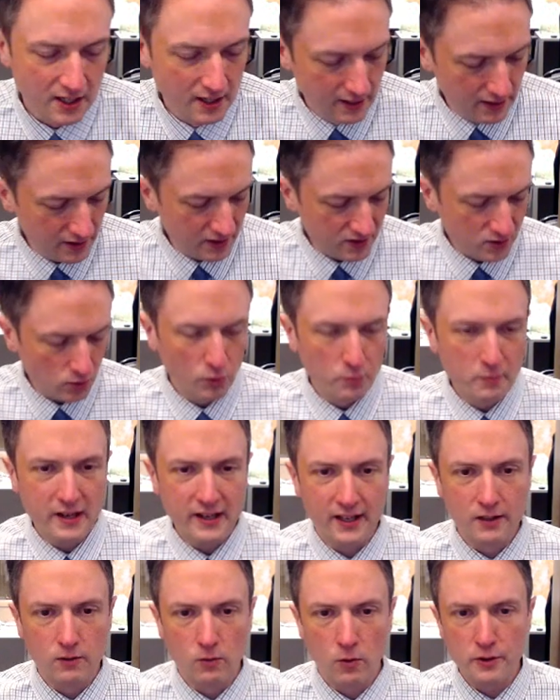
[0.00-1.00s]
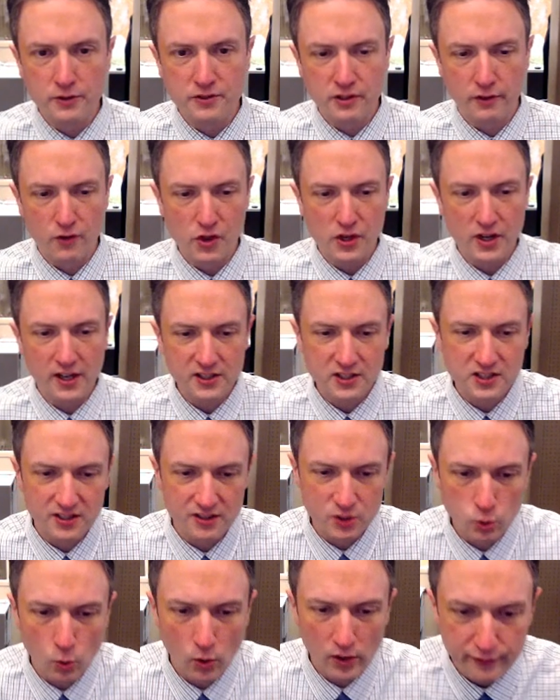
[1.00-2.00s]
This will make inroads over the next uh,
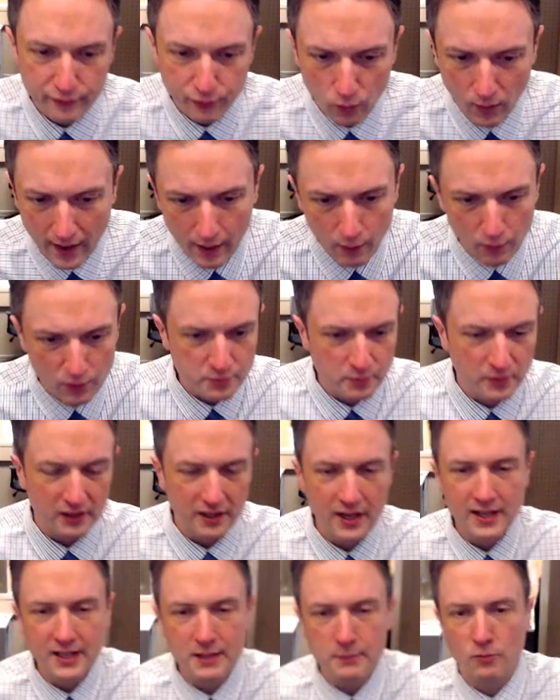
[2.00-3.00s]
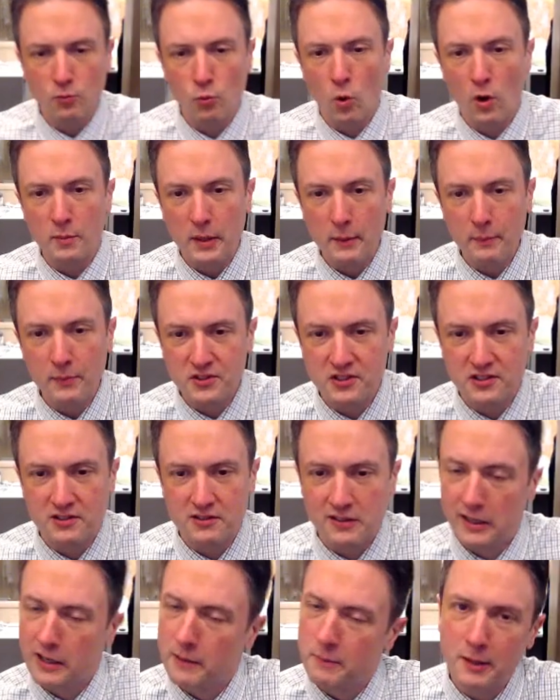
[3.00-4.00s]
24 hours, but any warm up is
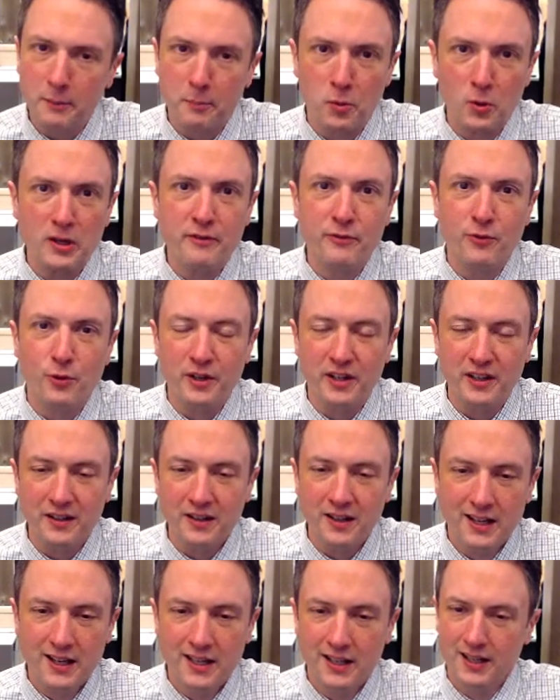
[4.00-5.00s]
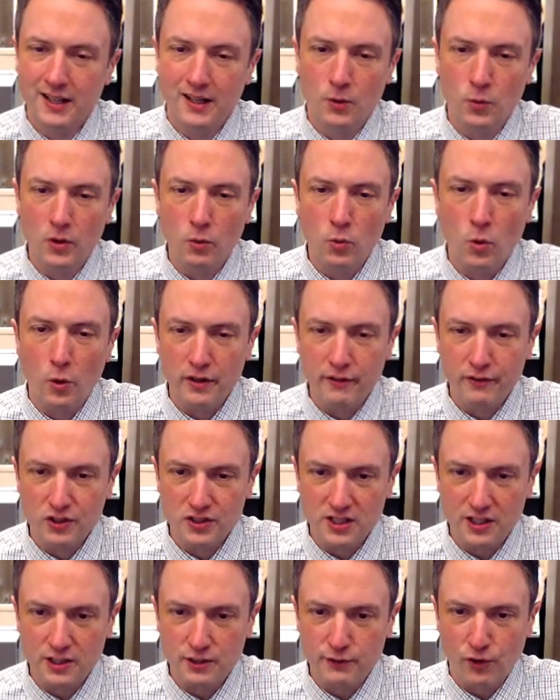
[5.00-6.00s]
going to be a brief one, and we won't even
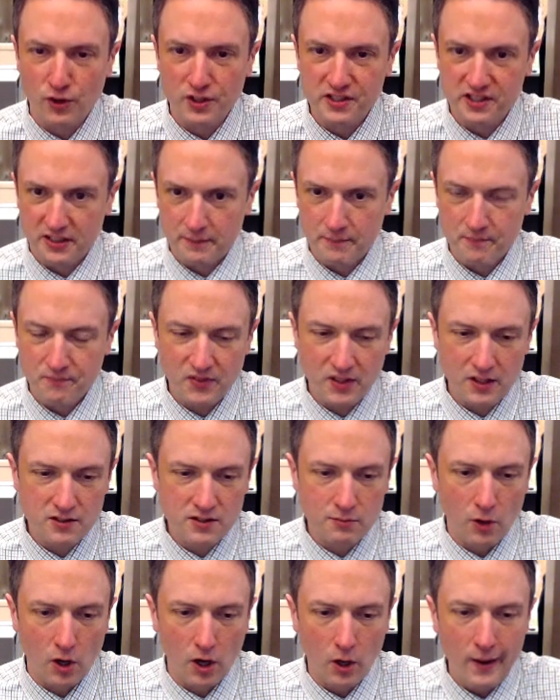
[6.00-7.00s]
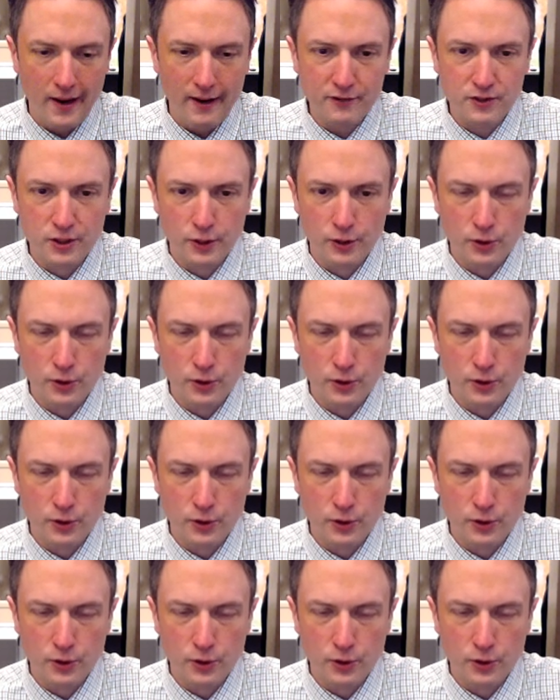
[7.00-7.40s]
touch freezing tomorrow afternoon.